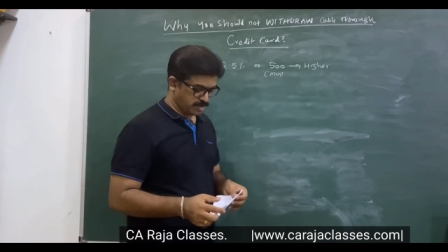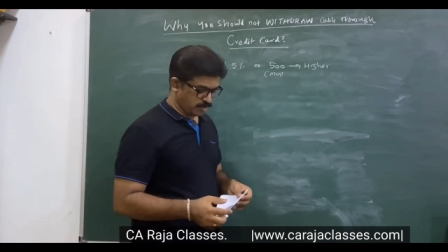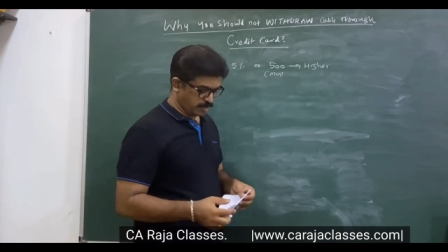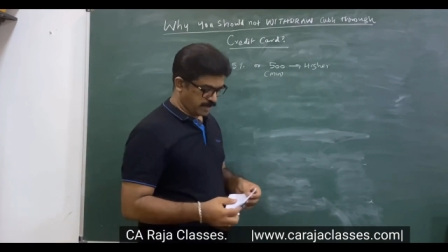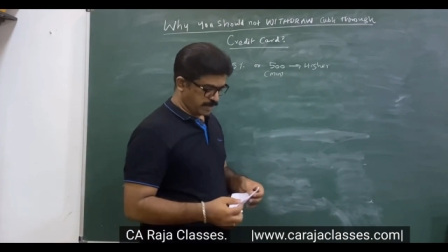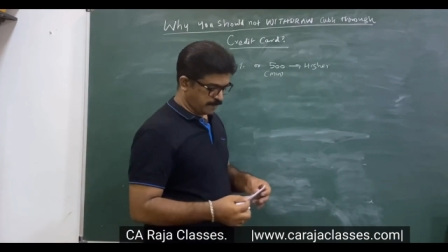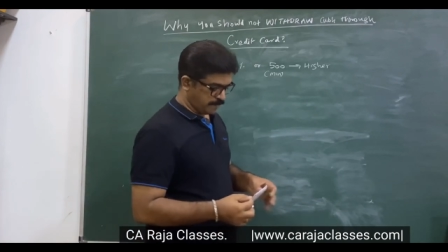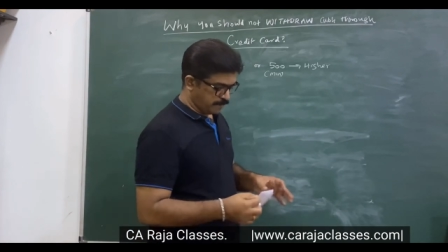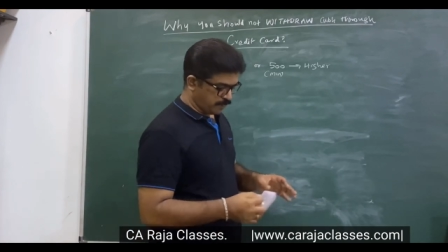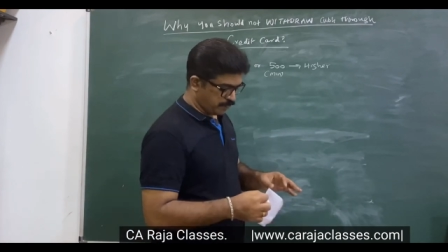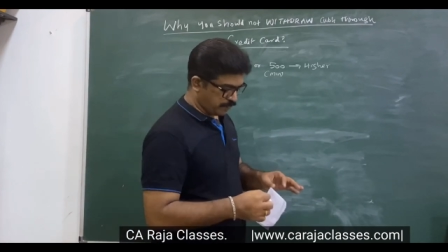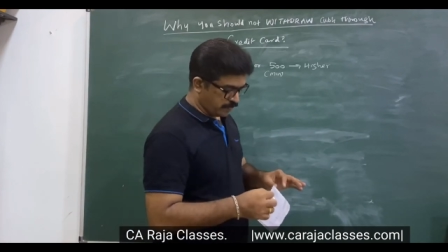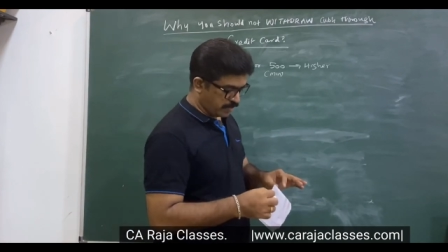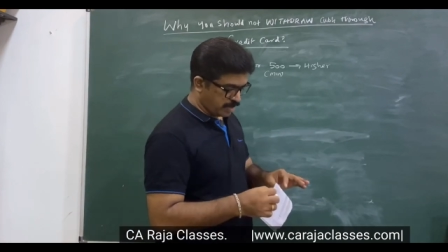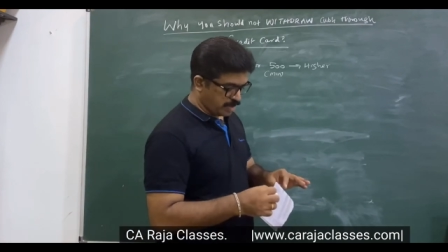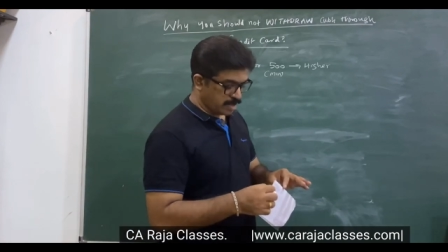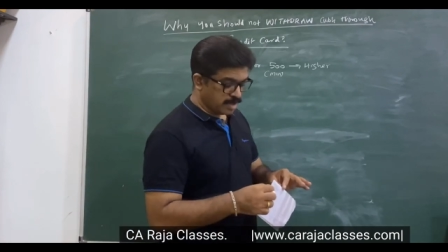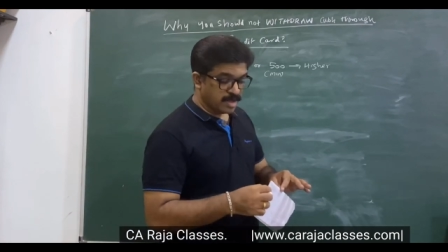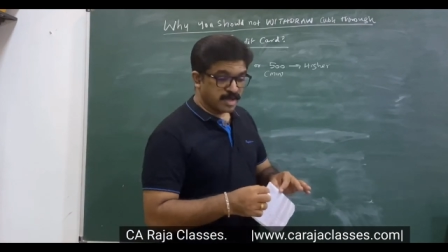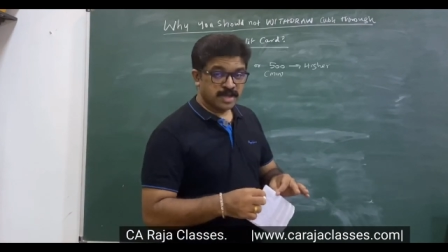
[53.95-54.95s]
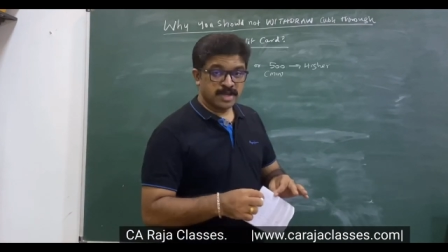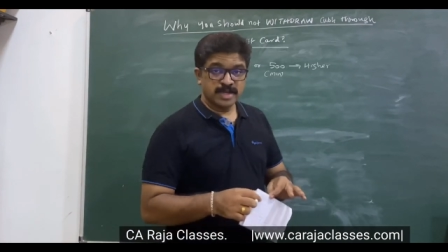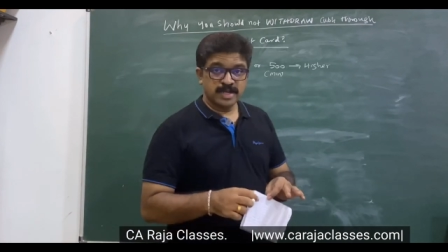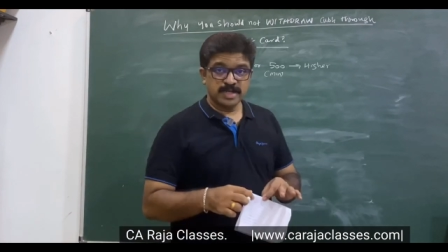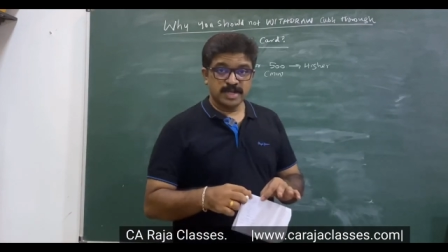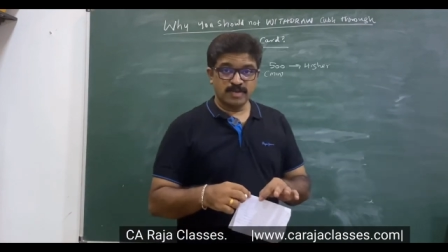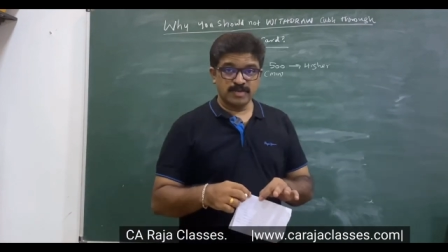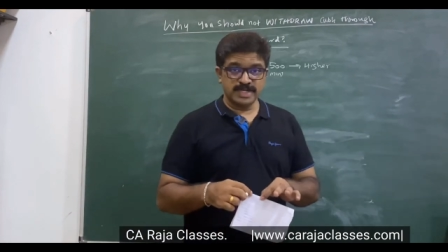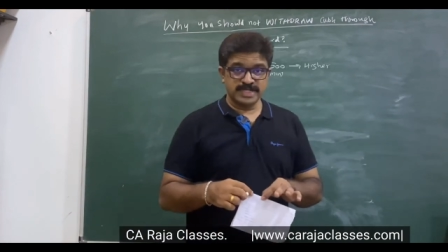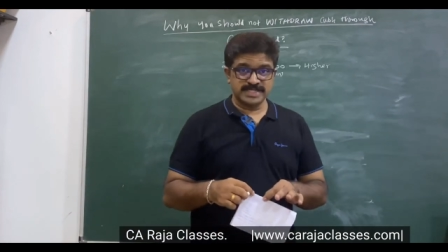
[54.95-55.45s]
okay
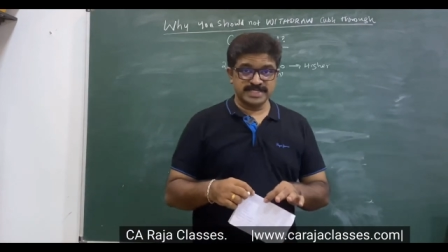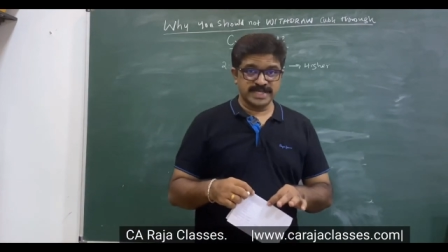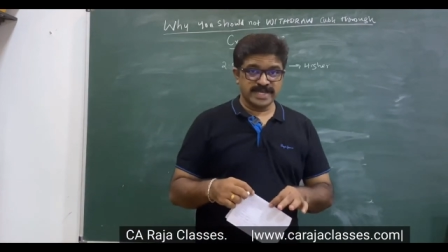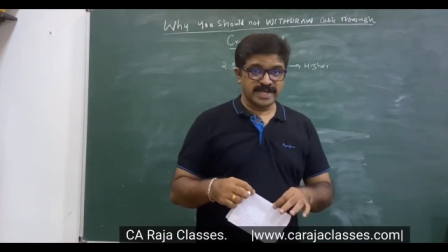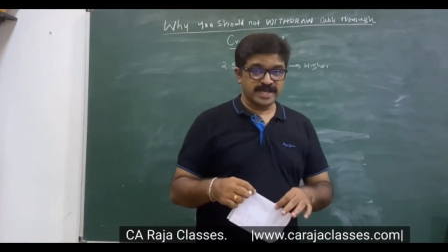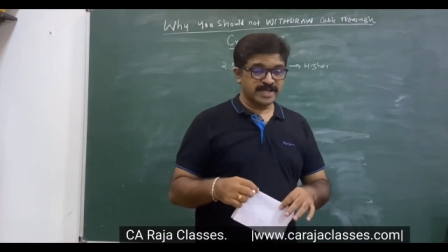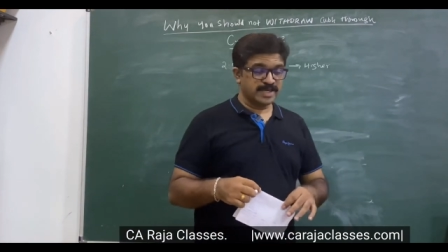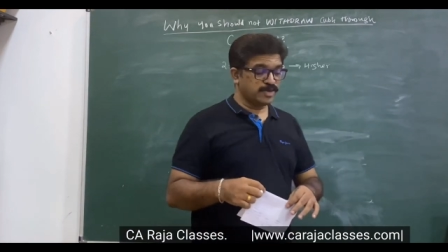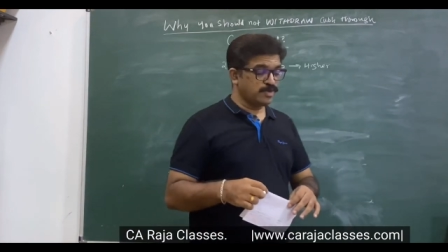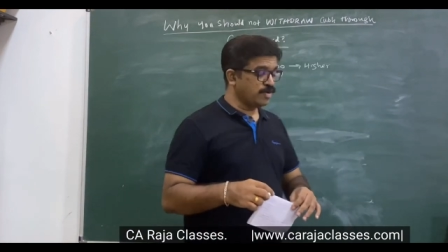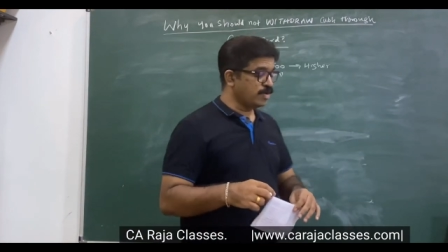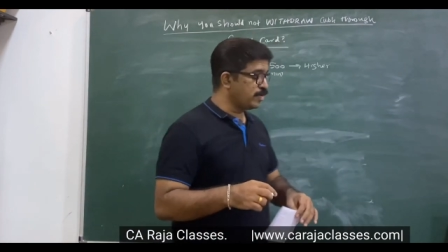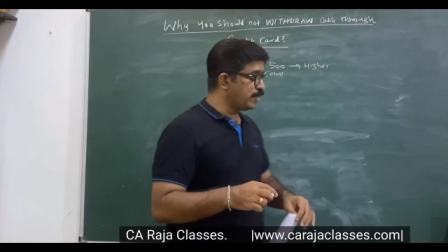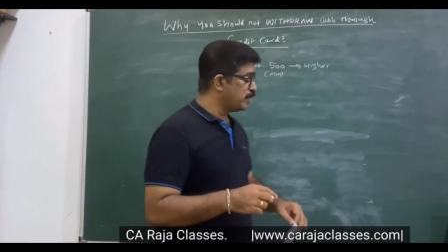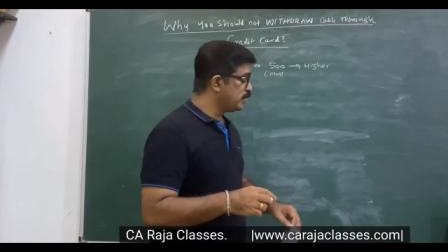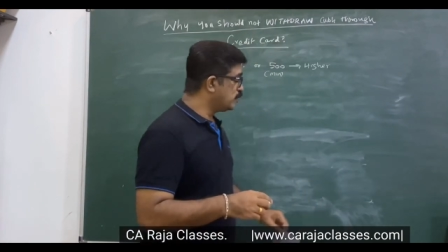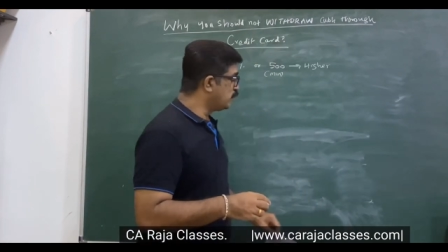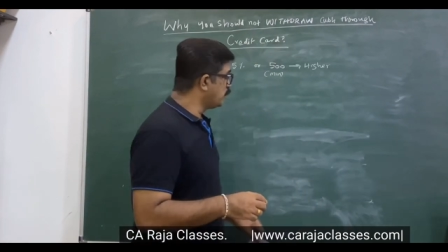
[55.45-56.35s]
now let's say you are going to